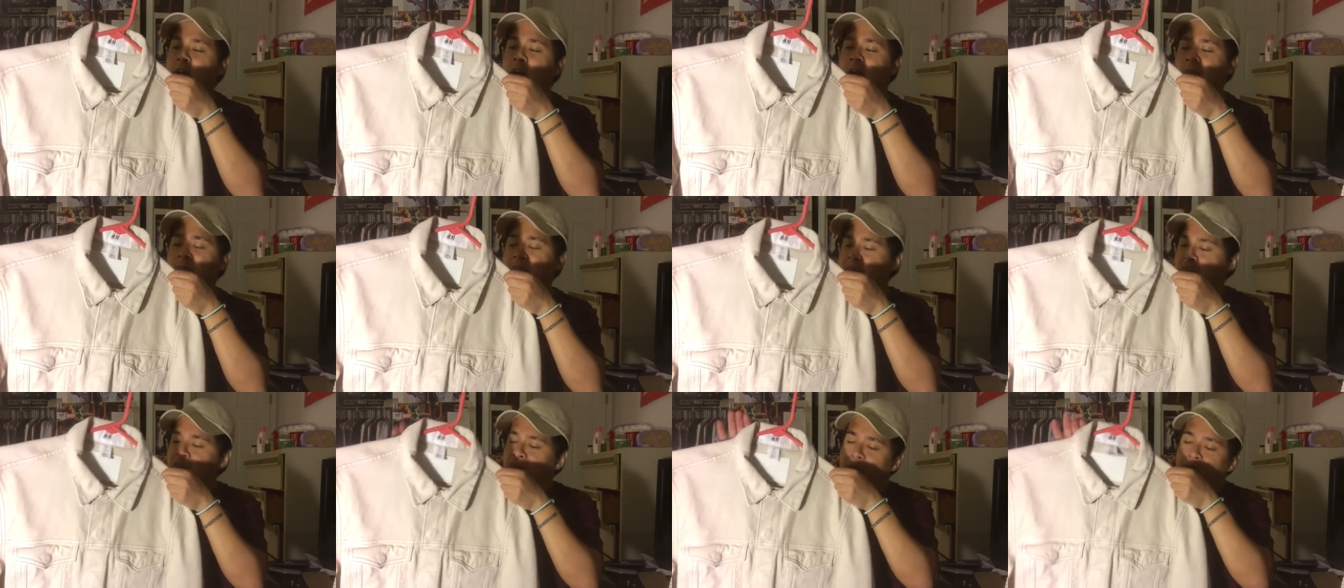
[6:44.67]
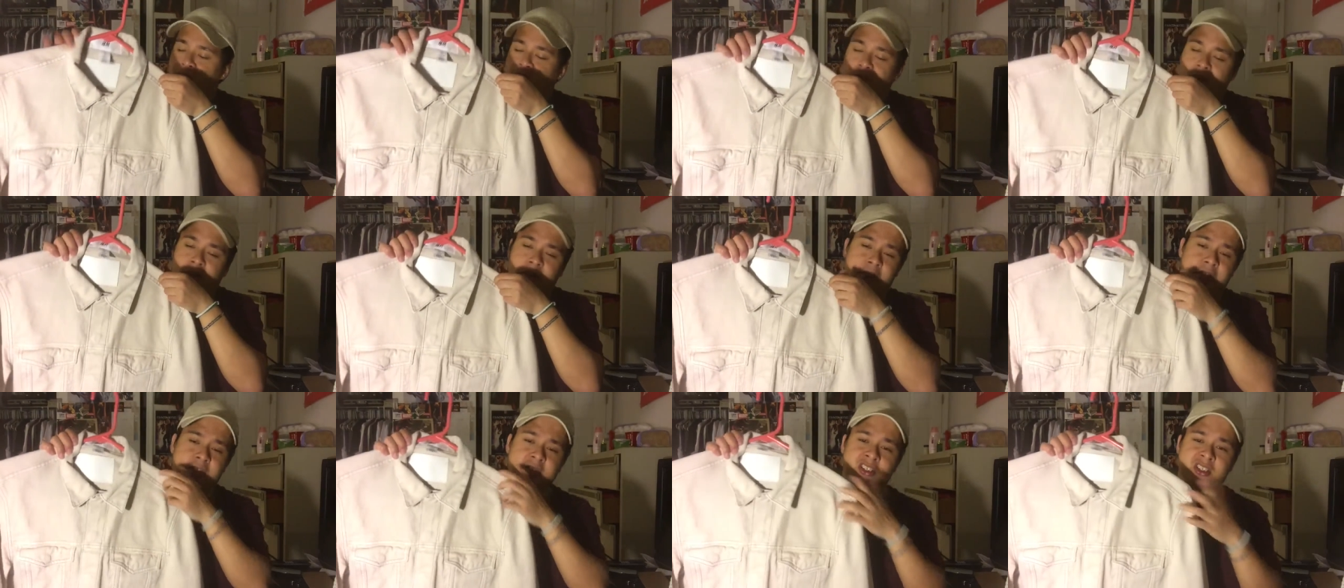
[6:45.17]
um, the fit
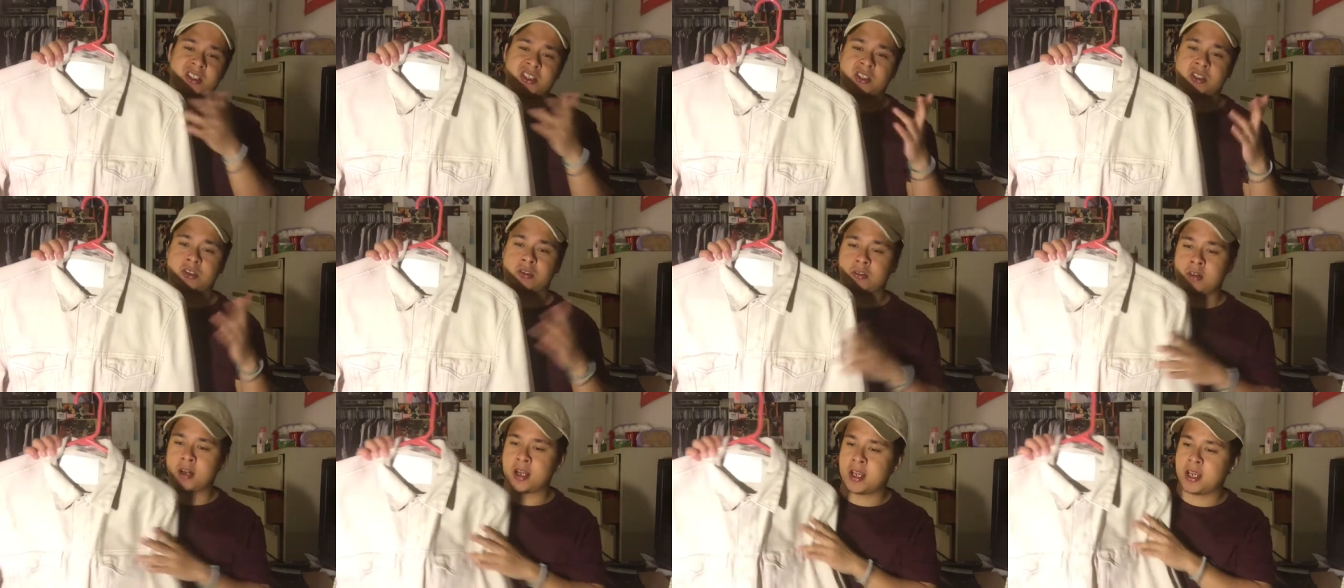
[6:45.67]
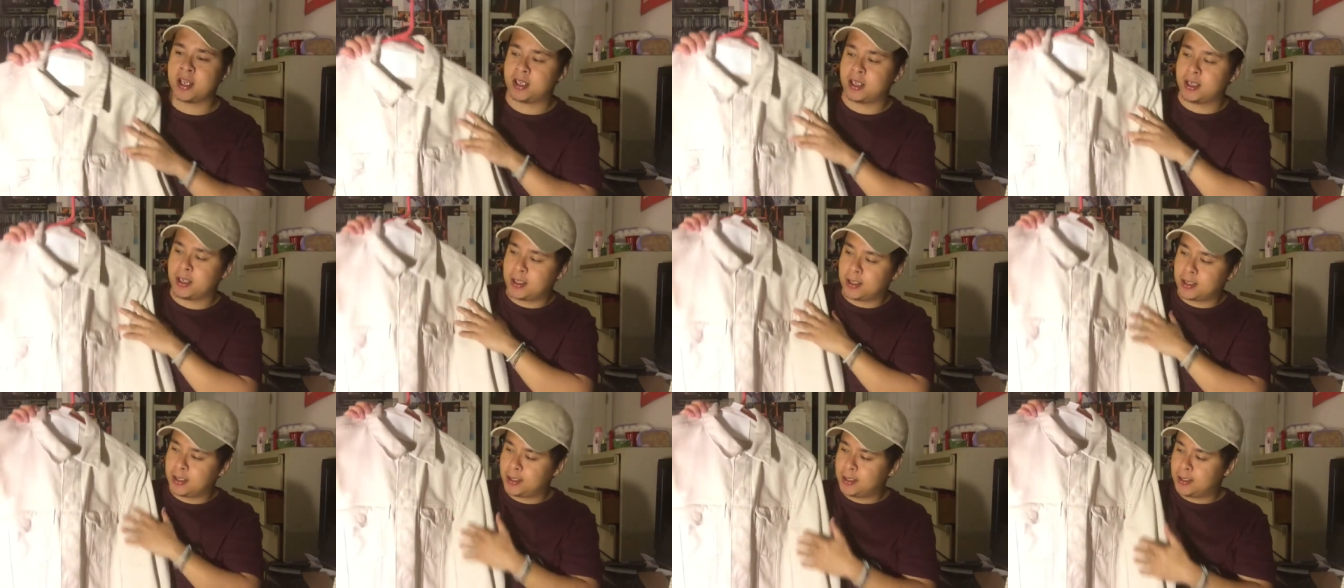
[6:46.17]
on this is great
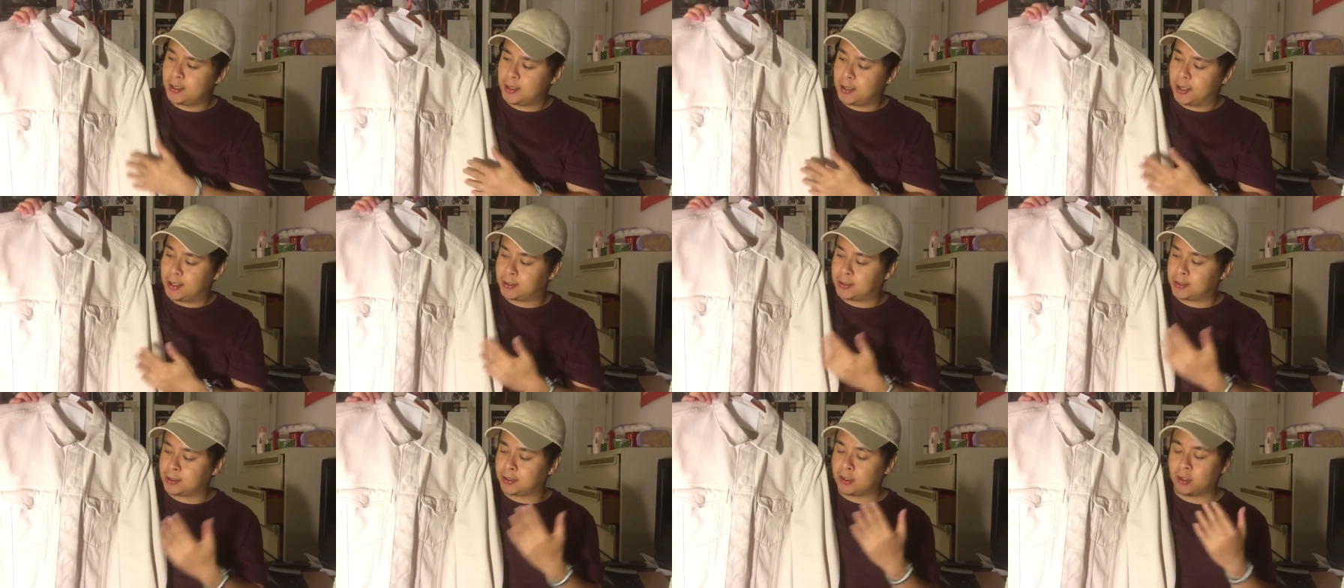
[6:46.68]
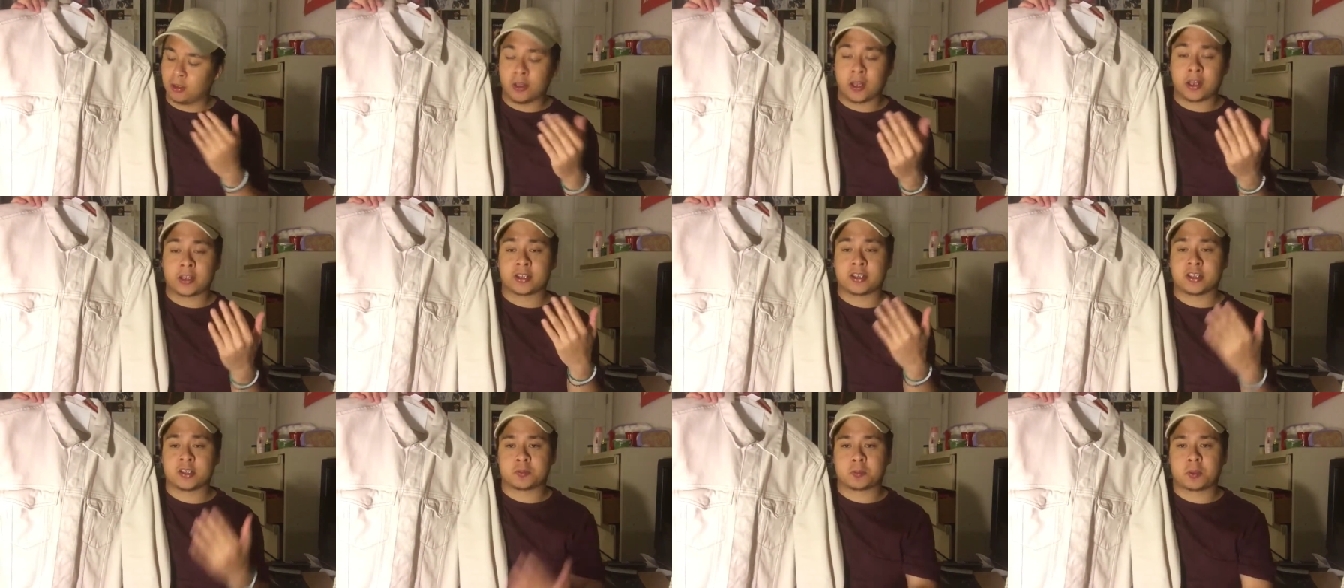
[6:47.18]
i think the
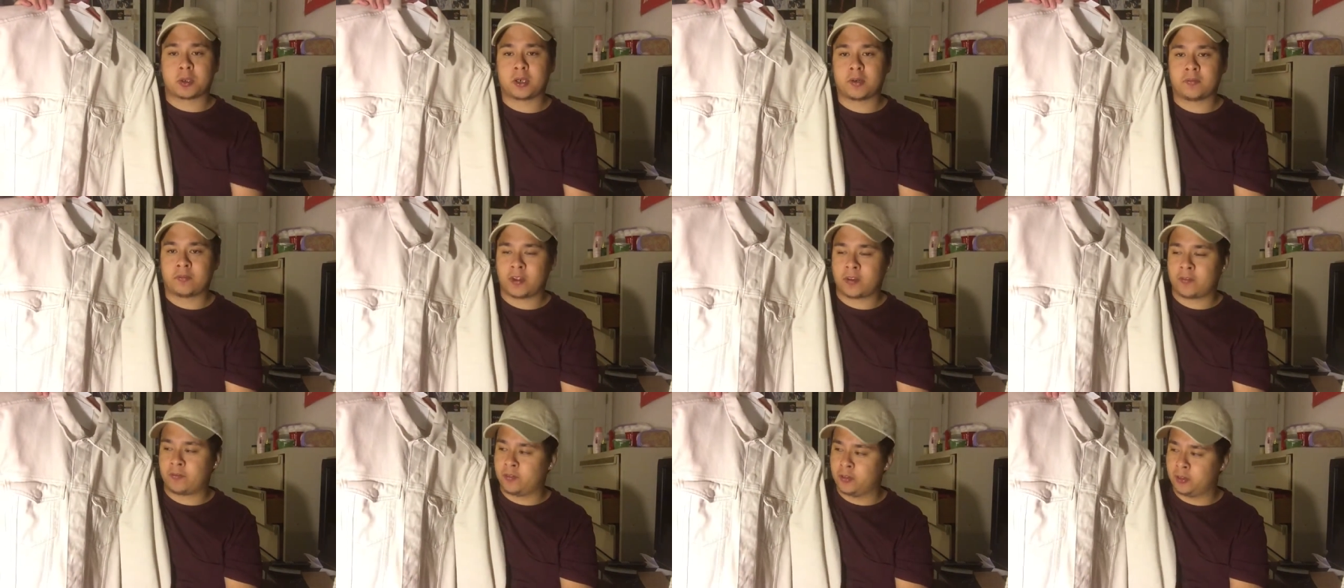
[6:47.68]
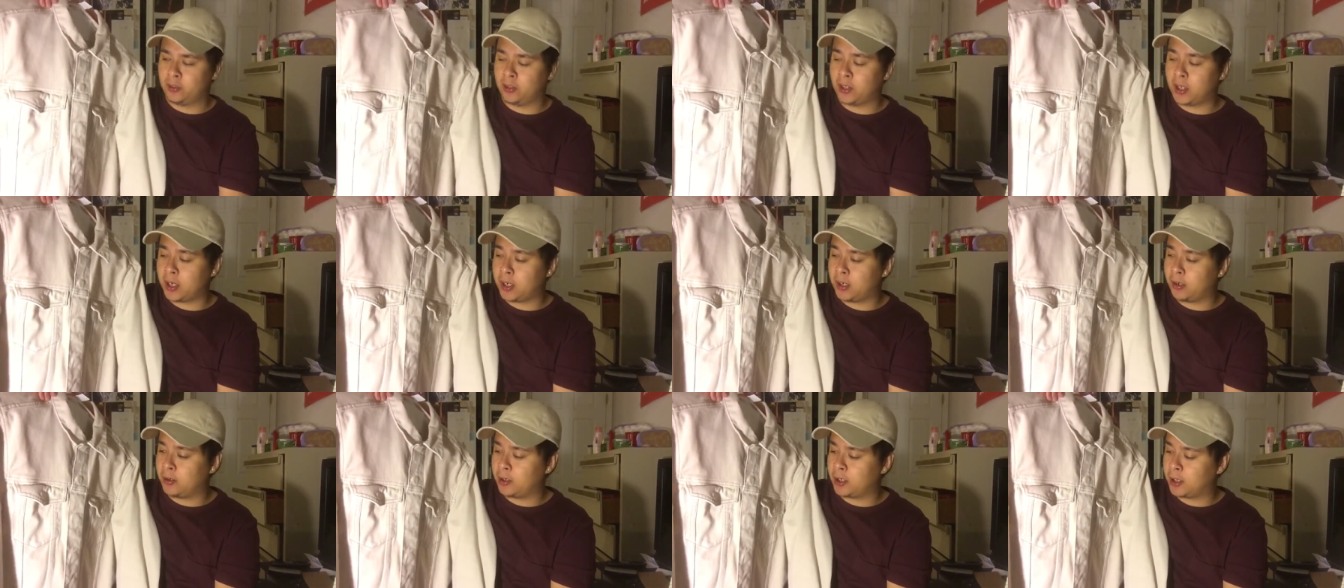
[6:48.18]
length is perfect for
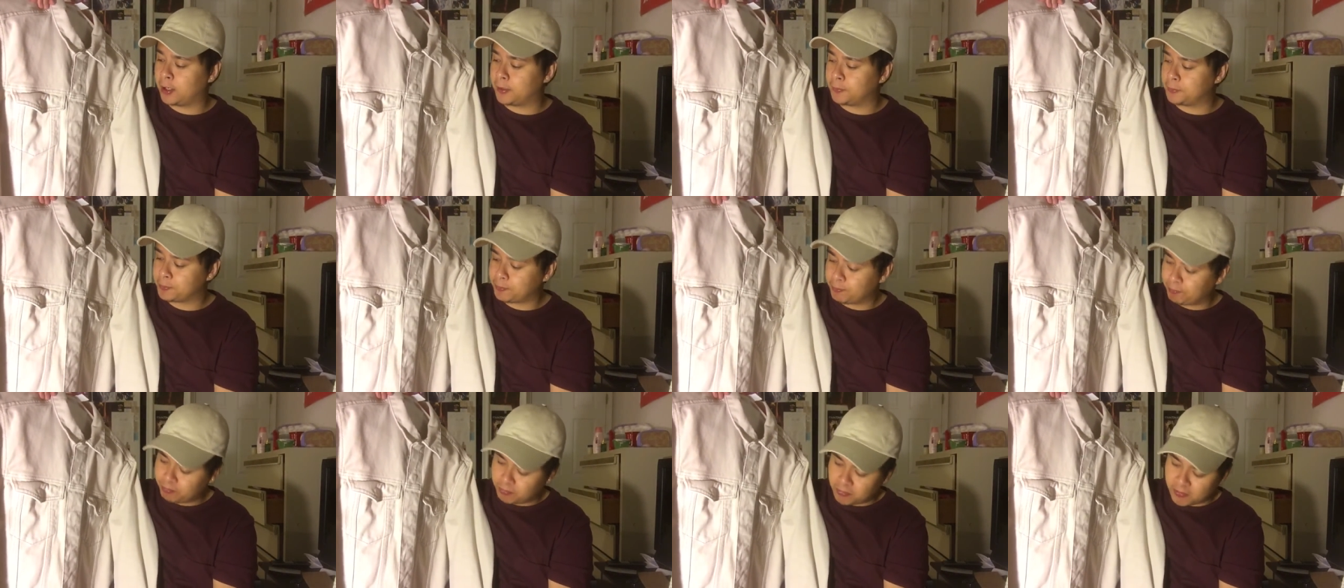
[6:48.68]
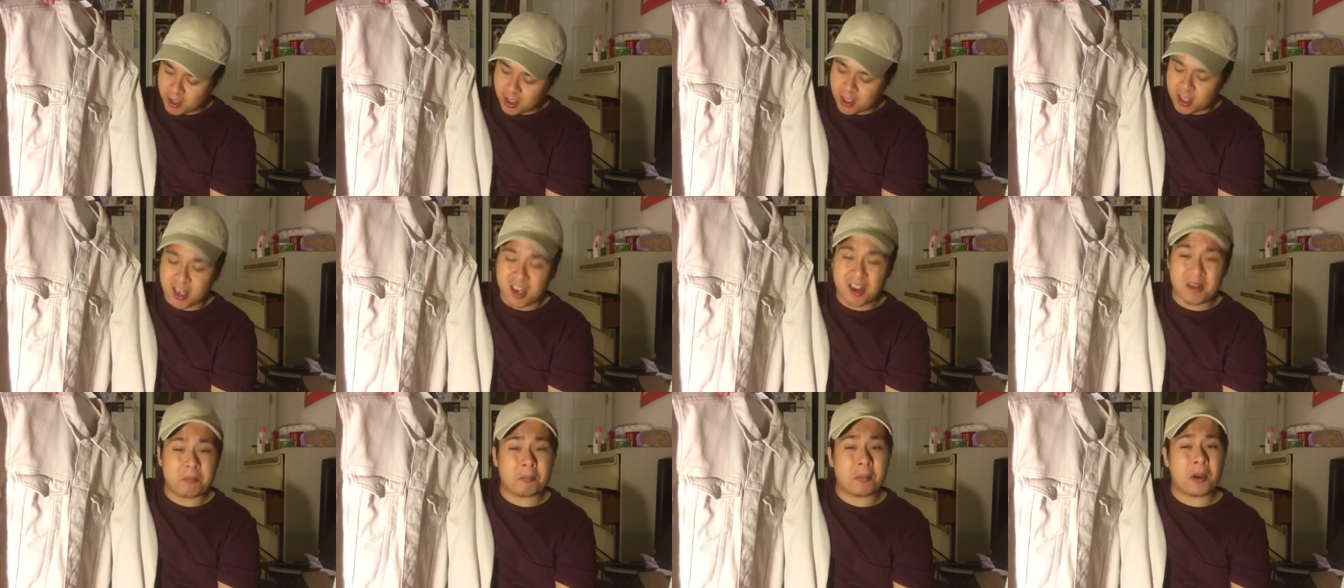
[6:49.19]
layering
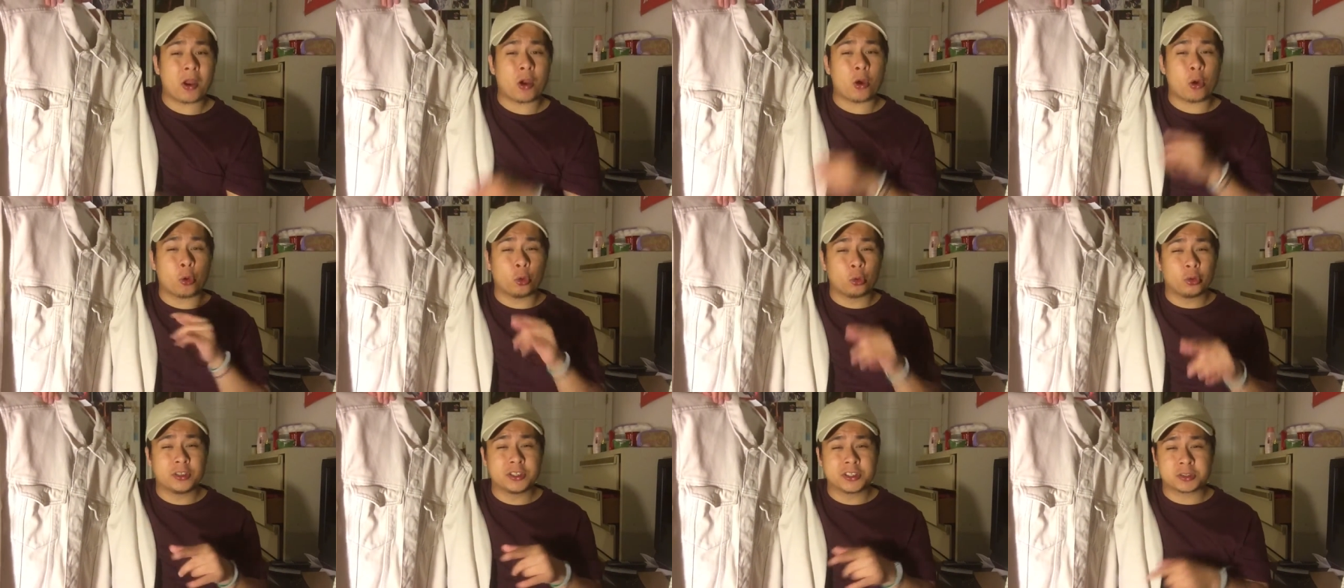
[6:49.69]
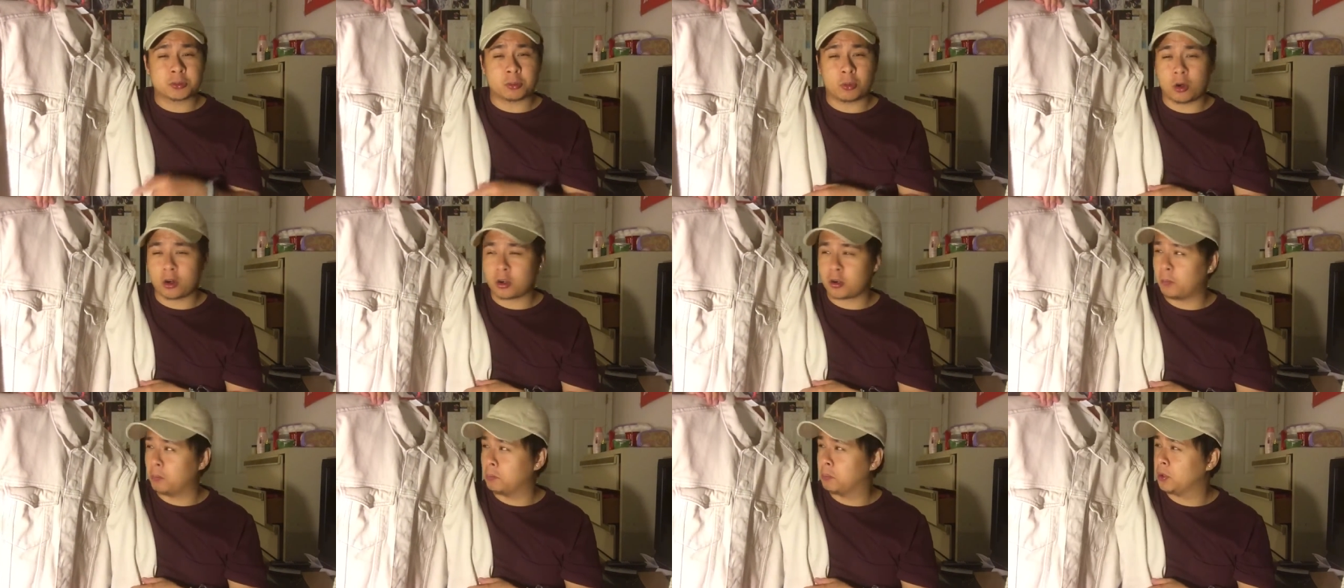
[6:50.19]
my only
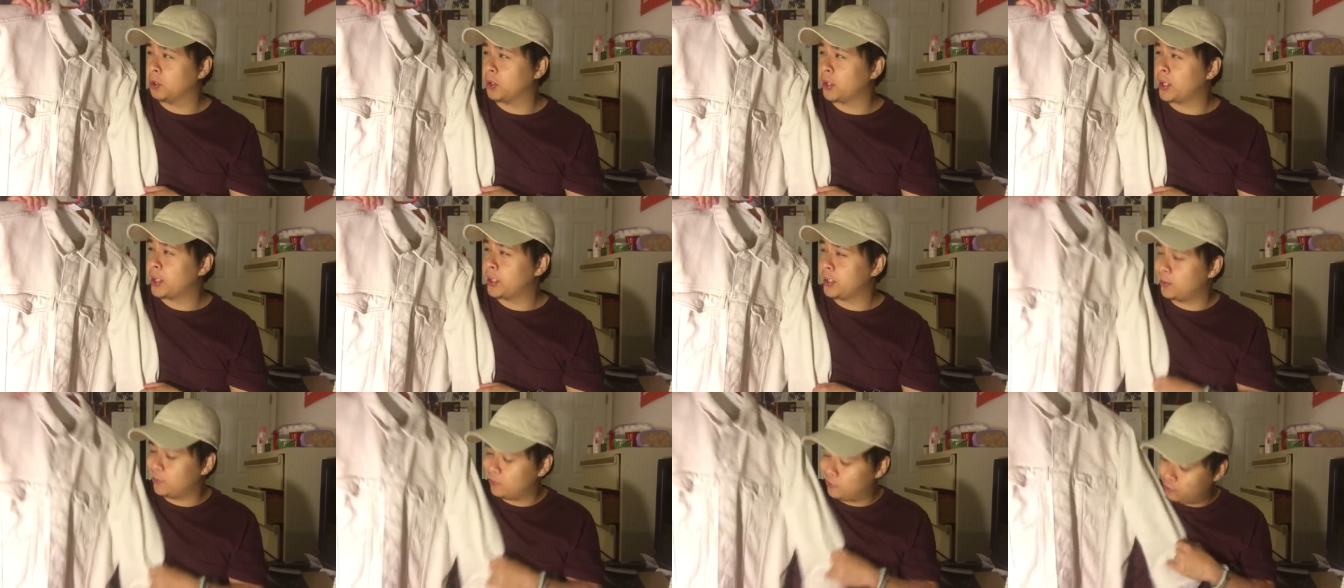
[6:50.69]
small complaint